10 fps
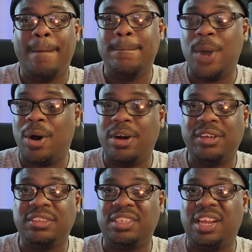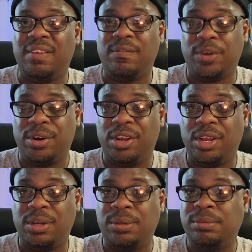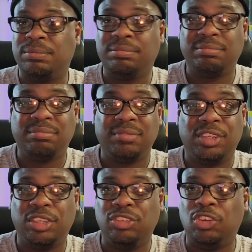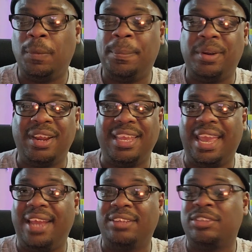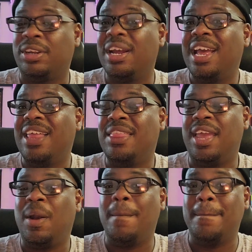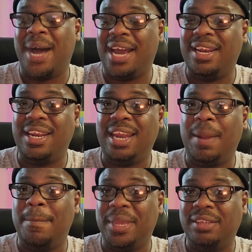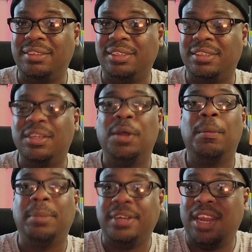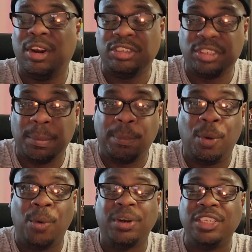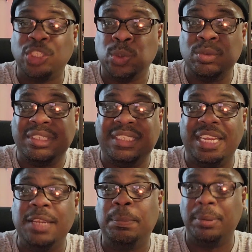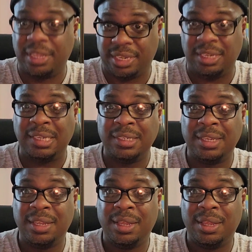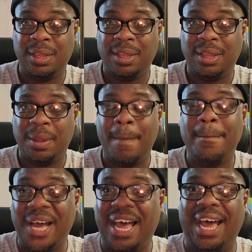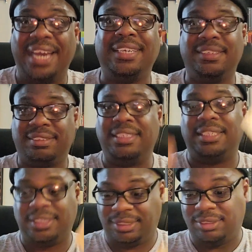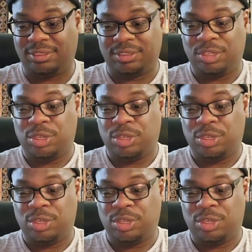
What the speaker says: Mars in Virgo, Jupiter in Cancer, they are minding their business, but they are supporting you deeply behind the scenes.